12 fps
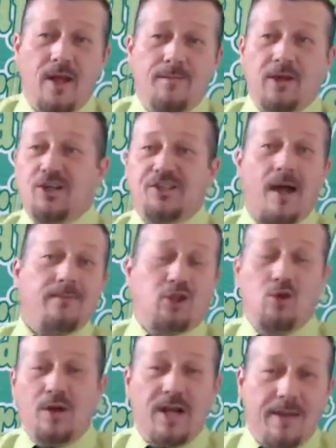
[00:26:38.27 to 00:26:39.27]
because I'm
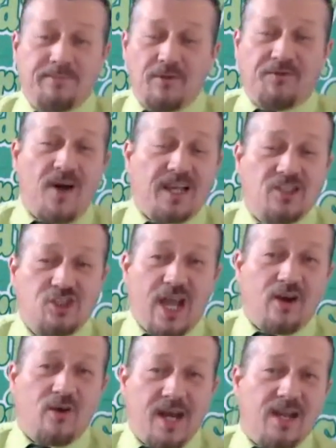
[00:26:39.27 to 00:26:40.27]
too inept to fucking
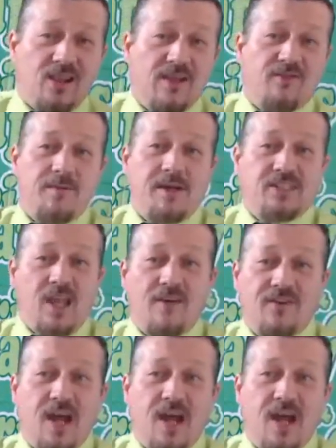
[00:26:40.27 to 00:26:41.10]
generate anything for myself.